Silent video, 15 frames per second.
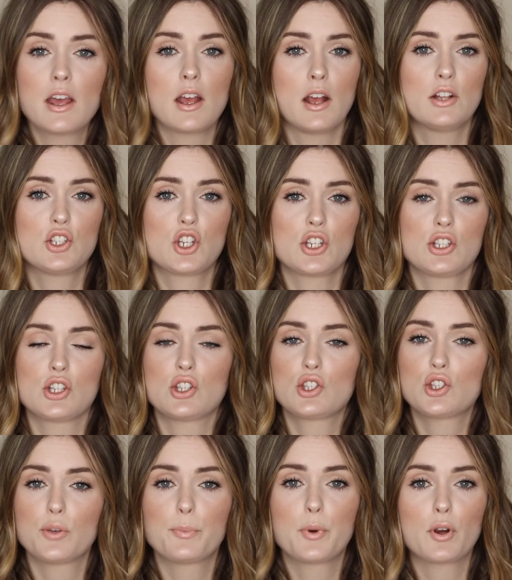It's just a
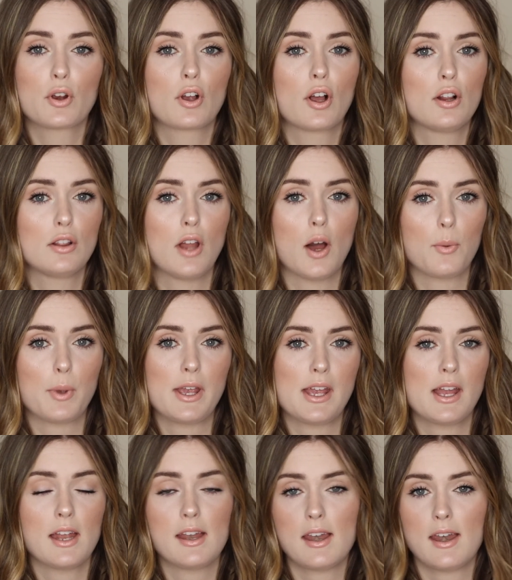super
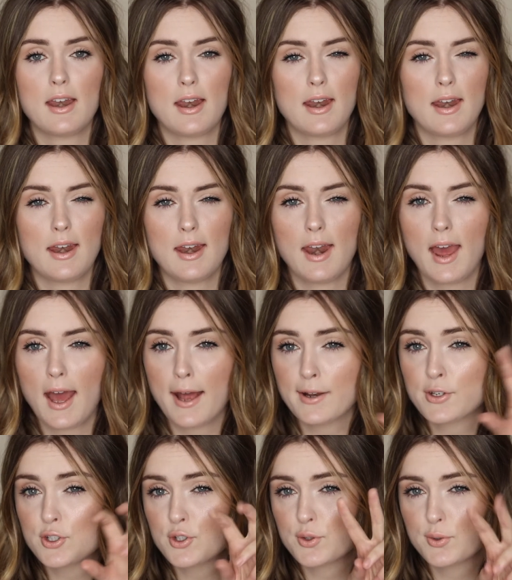glowy,
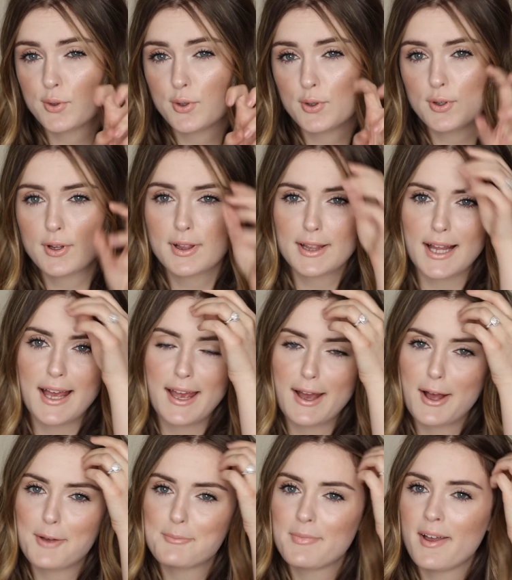natural
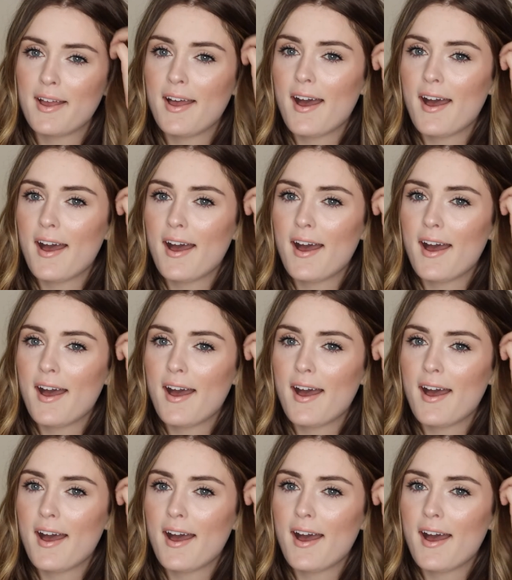glam